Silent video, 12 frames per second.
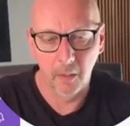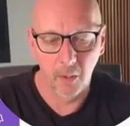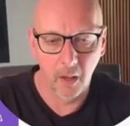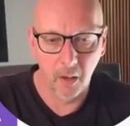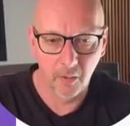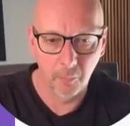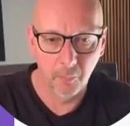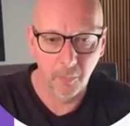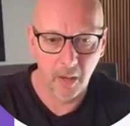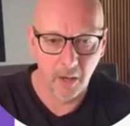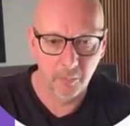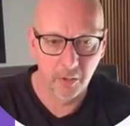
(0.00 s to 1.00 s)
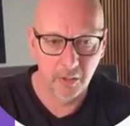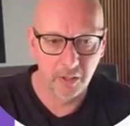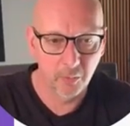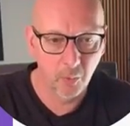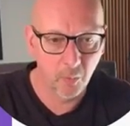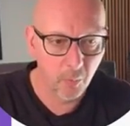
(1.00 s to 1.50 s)
I've written a
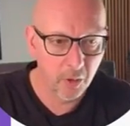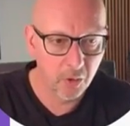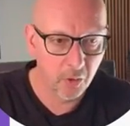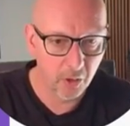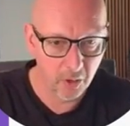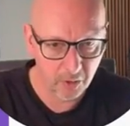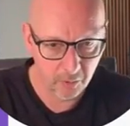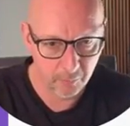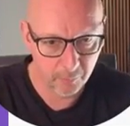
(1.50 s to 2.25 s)
small module here.